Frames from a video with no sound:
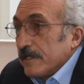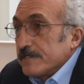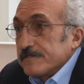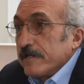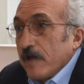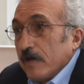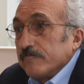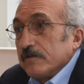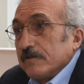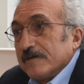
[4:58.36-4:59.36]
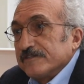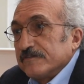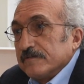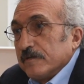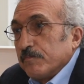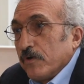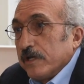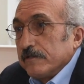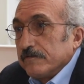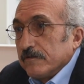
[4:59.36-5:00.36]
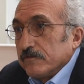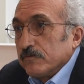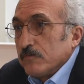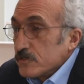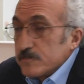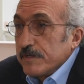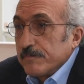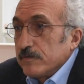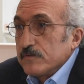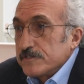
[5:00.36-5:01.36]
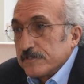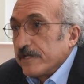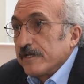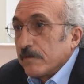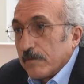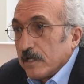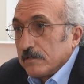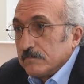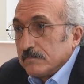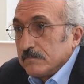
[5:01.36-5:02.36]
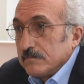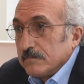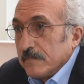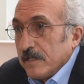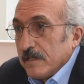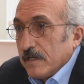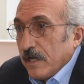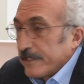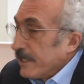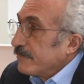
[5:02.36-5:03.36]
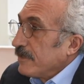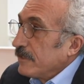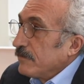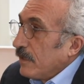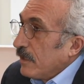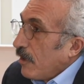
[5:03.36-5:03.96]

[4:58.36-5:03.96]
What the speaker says: is a novel point to most people who study Iran. I can't tell you how